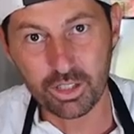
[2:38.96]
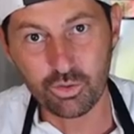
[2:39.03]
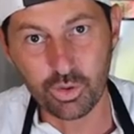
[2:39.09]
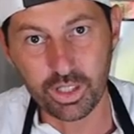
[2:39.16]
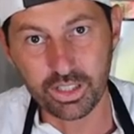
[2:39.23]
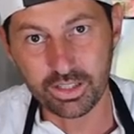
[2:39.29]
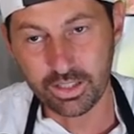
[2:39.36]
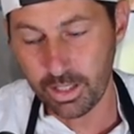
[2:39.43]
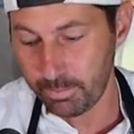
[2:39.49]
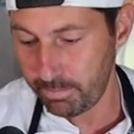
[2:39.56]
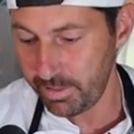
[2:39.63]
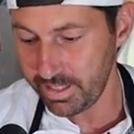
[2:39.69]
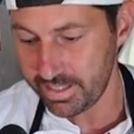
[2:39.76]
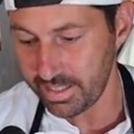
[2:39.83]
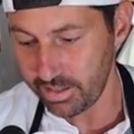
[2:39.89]
between the
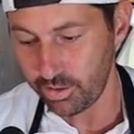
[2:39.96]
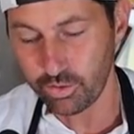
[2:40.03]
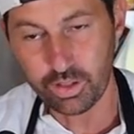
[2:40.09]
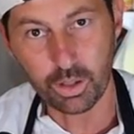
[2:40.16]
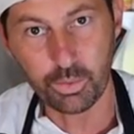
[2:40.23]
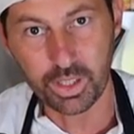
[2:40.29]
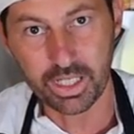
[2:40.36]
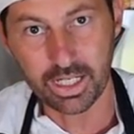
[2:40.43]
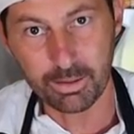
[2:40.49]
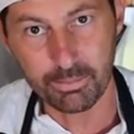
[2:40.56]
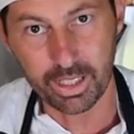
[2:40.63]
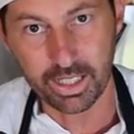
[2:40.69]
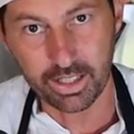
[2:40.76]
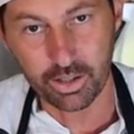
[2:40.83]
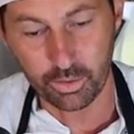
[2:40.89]
pizza dough that we're gonna
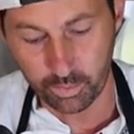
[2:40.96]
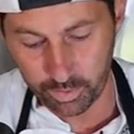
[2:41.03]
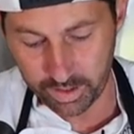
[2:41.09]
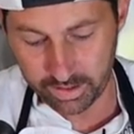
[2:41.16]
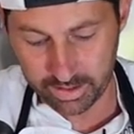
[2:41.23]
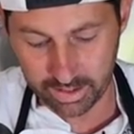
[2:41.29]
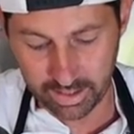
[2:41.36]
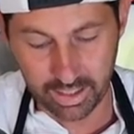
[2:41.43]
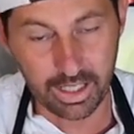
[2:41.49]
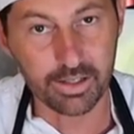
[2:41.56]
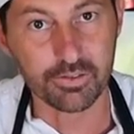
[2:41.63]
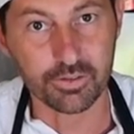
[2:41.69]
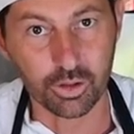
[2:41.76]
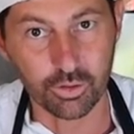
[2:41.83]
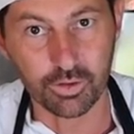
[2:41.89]
make with
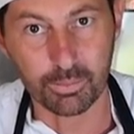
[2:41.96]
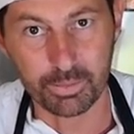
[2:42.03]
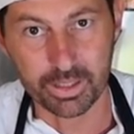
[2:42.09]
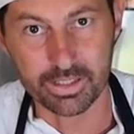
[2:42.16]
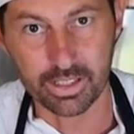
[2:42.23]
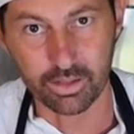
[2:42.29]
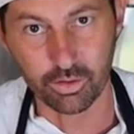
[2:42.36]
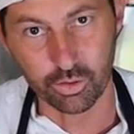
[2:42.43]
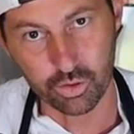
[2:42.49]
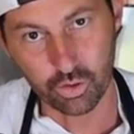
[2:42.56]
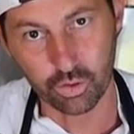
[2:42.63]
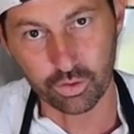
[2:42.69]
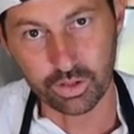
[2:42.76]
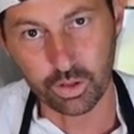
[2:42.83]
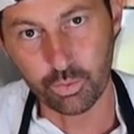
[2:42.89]
leftover pizza dough.
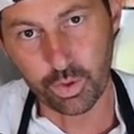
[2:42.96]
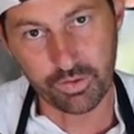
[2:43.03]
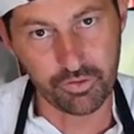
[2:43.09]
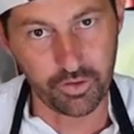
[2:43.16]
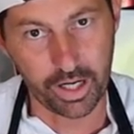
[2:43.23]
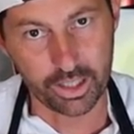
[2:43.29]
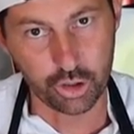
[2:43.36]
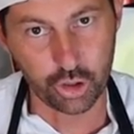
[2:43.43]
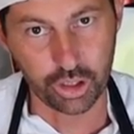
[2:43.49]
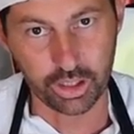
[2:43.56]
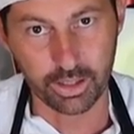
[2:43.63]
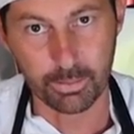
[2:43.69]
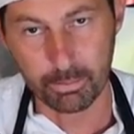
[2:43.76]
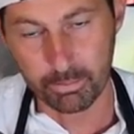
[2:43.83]
So the refreshing